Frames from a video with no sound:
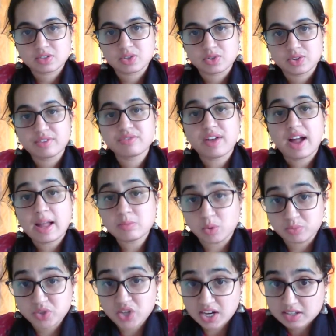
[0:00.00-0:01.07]
So if I'm
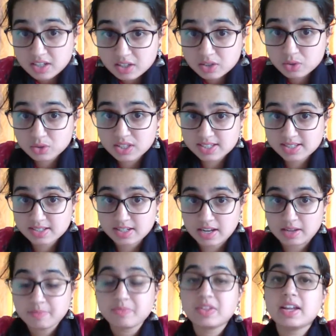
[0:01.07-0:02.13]
objecting to the
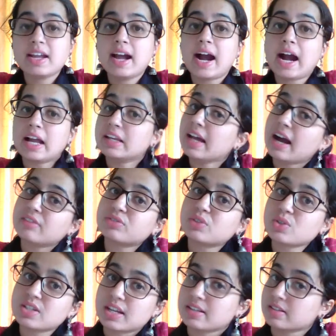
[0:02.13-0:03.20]
state, I'll have to
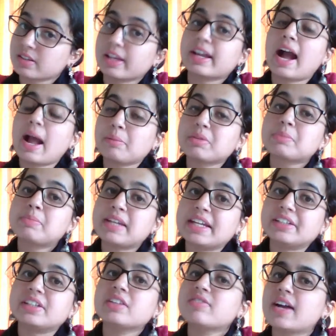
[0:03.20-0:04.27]
state, like I'm the
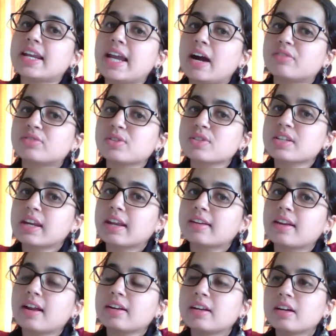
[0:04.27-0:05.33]
plaintiff, I'll have to state
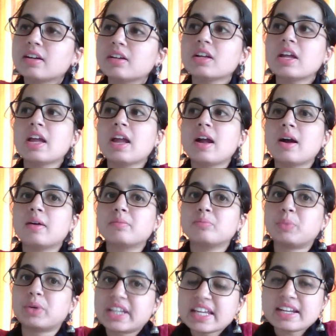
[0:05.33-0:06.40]
that the
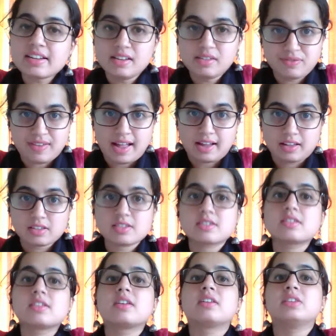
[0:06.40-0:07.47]
material facts,
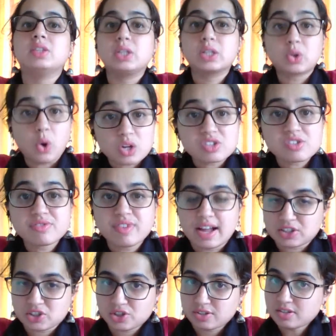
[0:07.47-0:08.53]
the cause of
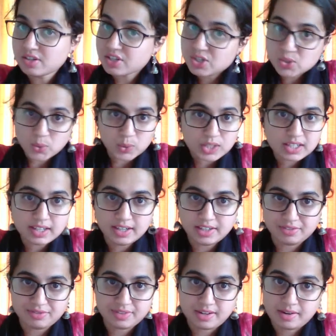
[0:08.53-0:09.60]
action is totally
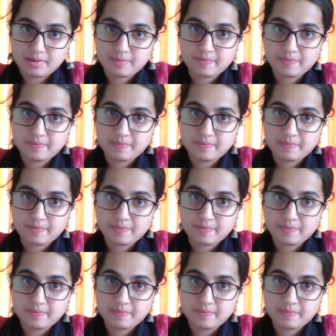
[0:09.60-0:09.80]
different.